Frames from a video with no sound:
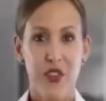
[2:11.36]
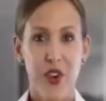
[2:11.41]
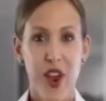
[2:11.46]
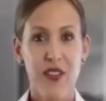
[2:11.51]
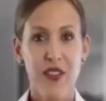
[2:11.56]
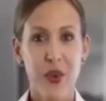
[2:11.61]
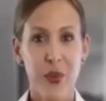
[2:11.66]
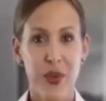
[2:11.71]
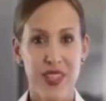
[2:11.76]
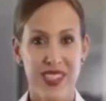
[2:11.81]
For
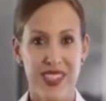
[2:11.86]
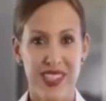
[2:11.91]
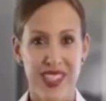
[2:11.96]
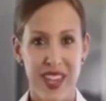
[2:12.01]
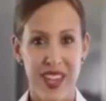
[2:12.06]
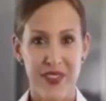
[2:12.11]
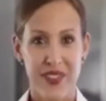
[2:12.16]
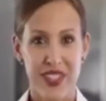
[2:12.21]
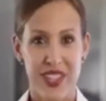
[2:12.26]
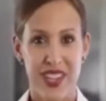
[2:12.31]
everyone's
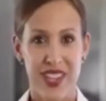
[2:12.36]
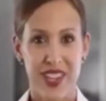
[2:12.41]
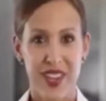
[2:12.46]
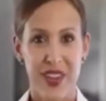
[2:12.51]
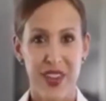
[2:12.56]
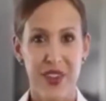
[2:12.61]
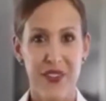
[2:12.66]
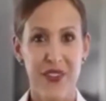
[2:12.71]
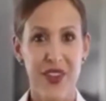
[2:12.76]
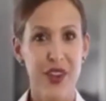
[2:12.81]
safety,
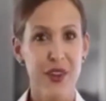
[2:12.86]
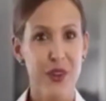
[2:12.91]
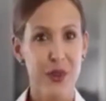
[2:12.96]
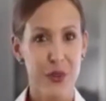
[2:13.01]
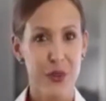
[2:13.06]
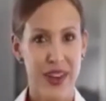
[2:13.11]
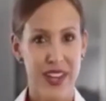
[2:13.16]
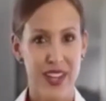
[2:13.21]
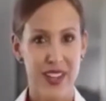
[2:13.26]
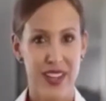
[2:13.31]
federal
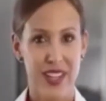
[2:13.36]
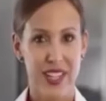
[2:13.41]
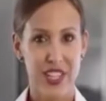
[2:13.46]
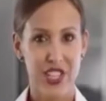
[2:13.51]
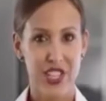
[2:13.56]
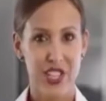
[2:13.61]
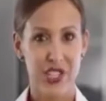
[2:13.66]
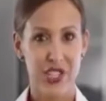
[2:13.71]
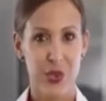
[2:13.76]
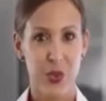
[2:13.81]

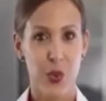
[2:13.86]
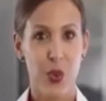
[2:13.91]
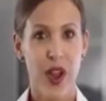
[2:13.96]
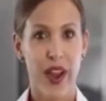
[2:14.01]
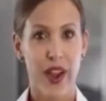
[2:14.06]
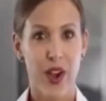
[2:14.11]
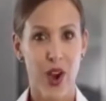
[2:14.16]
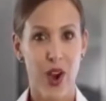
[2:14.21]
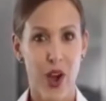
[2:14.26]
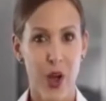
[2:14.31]
regulations
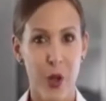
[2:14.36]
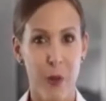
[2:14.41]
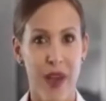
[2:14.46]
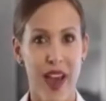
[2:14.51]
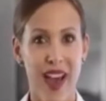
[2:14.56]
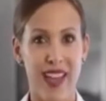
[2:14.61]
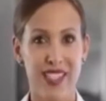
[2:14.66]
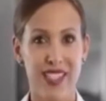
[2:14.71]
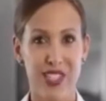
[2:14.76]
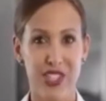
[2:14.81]
require all
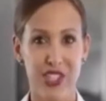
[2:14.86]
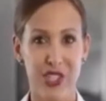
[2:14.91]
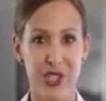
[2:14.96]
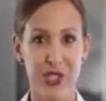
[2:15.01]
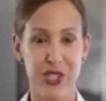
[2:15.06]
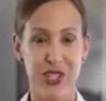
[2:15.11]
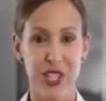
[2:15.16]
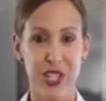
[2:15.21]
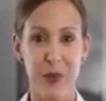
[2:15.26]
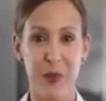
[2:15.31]

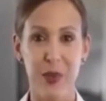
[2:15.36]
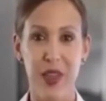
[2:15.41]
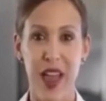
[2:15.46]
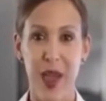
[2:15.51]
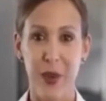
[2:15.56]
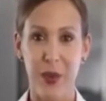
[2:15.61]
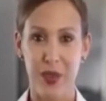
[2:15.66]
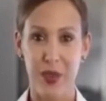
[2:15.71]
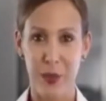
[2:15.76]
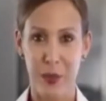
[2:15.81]
passengers to comply
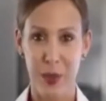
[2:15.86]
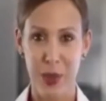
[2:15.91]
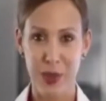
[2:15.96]
with the